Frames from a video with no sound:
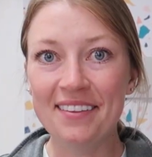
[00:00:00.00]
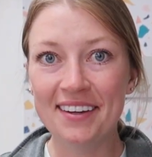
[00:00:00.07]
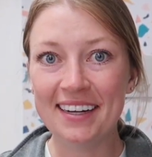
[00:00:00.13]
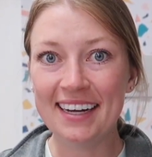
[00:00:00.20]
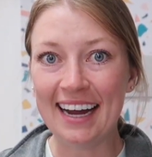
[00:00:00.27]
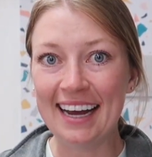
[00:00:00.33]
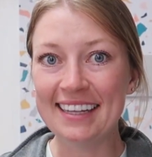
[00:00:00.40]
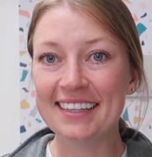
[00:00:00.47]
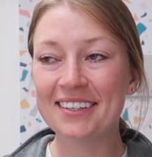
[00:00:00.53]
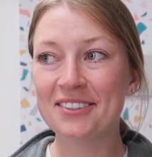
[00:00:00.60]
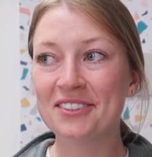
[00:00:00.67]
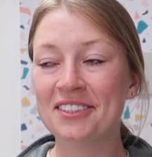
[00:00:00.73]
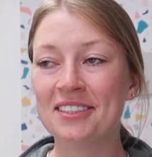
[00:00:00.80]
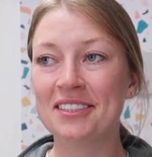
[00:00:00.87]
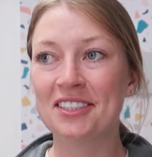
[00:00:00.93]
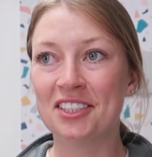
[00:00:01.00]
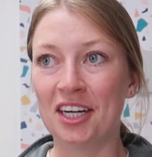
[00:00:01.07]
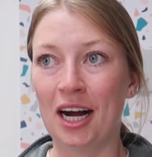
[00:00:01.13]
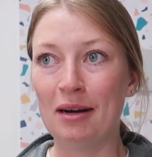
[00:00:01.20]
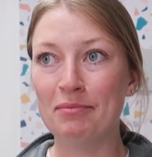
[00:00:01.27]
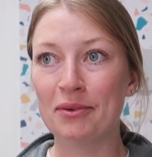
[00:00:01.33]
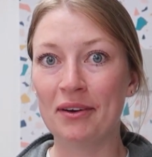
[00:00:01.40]
The guy that owns the
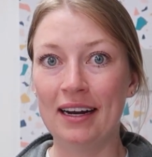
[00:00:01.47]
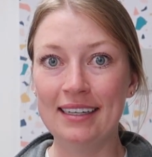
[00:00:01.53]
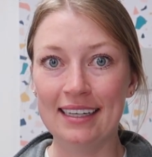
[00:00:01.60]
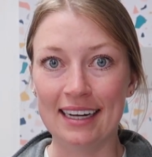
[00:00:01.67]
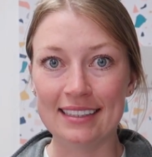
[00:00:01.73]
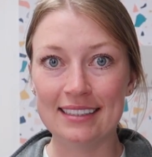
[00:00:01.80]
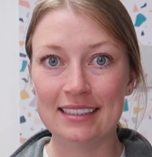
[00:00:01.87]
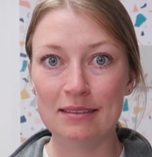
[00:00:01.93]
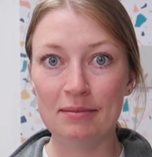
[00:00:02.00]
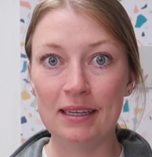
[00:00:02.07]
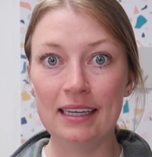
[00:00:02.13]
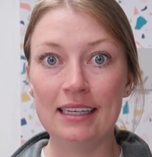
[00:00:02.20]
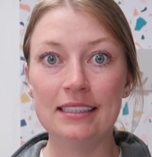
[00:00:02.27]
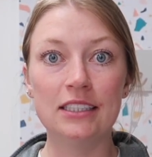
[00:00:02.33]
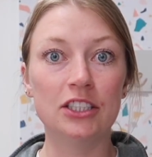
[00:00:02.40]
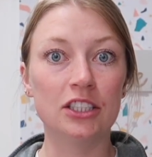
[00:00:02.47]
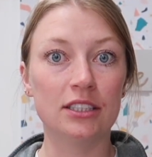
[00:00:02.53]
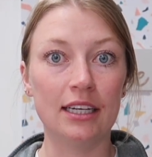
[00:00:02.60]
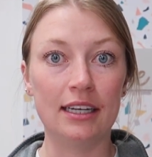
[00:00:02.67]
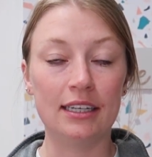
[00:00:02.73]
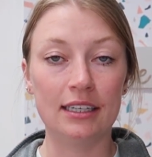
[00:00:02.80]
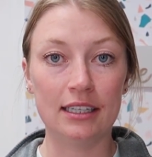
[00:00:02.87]
shop right next to me, he's just
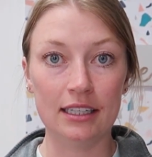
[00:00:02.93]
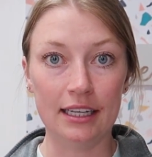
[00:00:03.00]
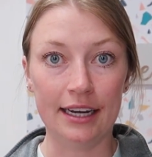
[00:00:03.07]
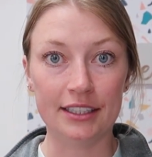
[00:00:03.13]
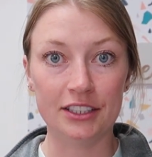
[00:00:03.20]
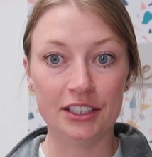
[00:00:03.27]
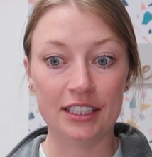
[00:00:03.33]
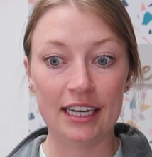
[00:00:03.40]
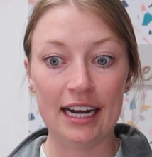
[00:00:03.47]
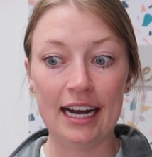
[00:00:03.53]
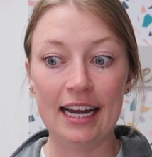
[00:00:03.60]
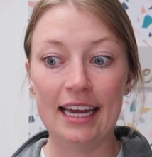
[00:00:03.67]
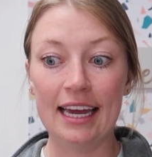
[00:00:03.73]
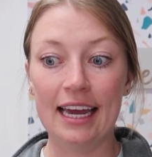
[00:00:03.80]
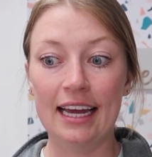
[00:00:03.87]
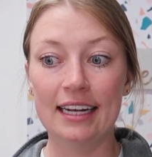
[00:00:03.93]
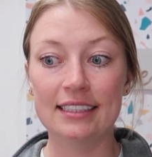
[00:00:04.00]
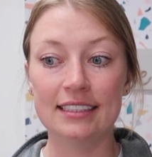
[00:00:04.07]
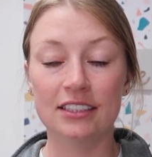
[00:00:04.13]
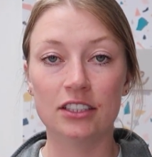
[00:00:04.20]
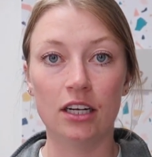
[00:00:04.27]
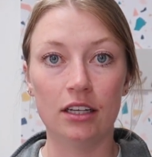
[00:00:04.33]
like a collector guy, and
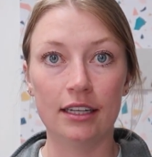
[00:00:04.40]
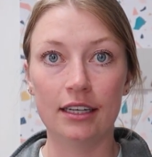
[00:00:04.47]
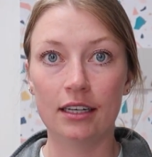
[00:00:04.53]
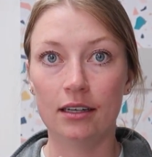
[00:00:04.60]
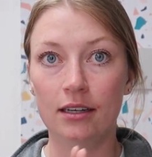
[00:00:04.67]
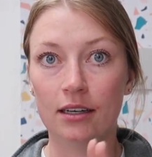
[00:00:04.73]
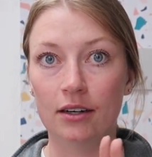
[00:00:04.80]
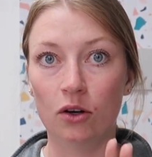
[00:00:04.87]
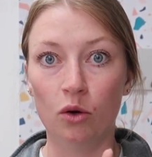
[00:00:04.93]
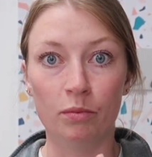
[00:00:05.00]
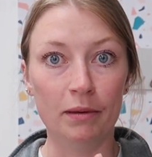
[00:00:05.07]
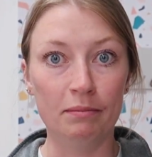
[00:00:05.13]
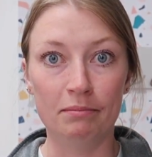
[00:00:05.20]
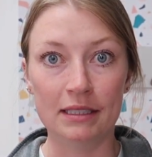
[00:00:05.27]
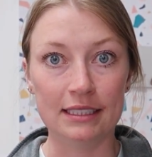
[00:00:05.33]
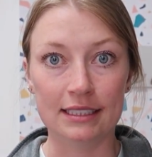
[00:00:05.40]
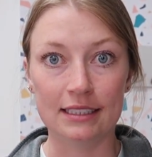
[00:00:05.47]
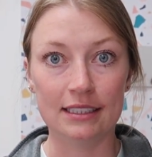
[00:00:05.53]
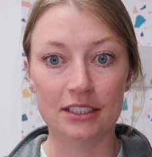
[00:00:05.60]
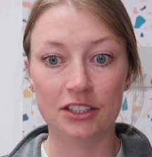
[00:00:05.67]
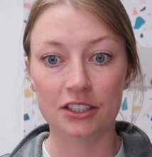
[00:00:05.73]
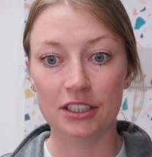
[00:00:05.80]
it's not like a open
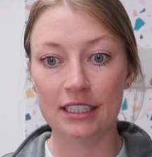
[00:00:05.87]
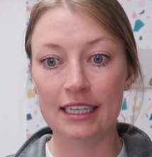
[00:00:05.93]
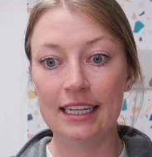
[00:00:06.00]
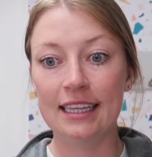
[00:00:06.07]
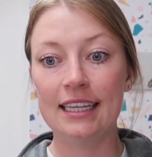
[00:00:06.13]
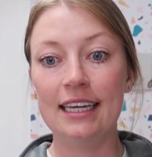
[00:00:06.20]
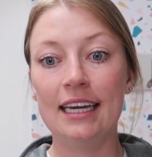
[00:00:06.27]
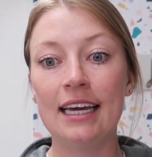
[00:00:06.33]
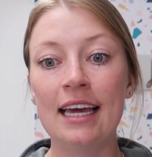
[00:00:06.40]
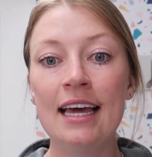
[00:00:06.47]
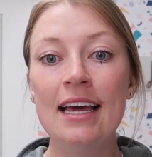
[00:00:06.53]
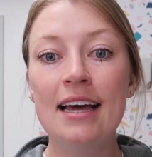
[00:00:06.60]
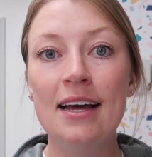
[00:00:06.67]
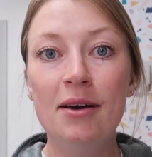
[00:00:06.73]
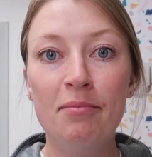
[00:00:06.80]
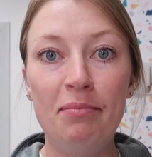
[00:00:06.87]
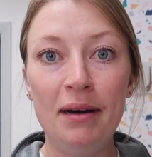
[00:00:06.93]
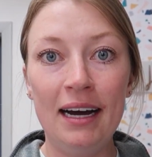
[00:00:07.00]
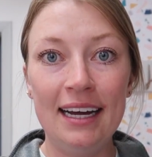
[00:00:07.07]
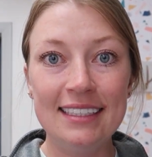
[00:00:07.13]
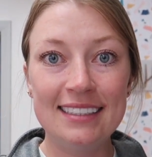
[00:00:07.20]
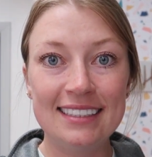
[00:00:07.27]
business or anything,
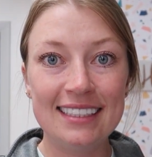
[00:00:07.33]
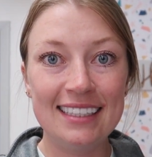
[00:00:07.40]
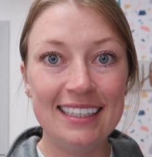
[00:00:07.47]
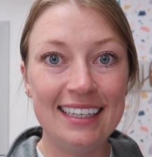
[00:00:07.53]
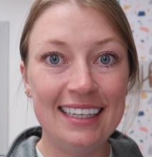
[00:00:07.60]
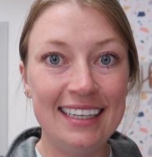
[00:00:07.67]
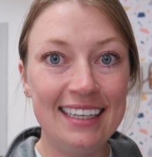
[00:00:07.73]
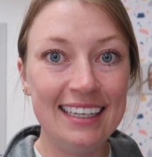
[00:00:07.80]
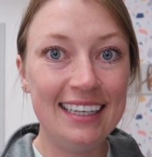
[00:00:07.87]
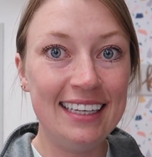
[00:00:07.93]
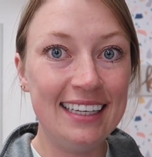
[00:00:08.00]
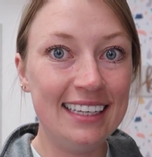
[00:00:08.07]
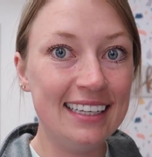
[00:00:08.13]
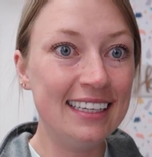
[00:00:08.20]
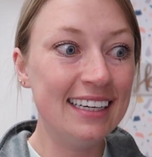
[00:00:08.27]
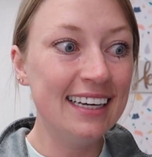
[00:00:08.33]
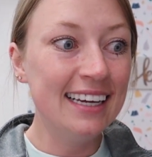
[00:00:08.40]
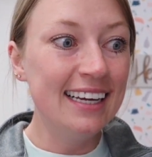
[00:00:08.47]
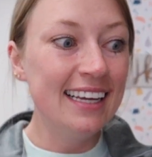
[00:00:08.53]
but he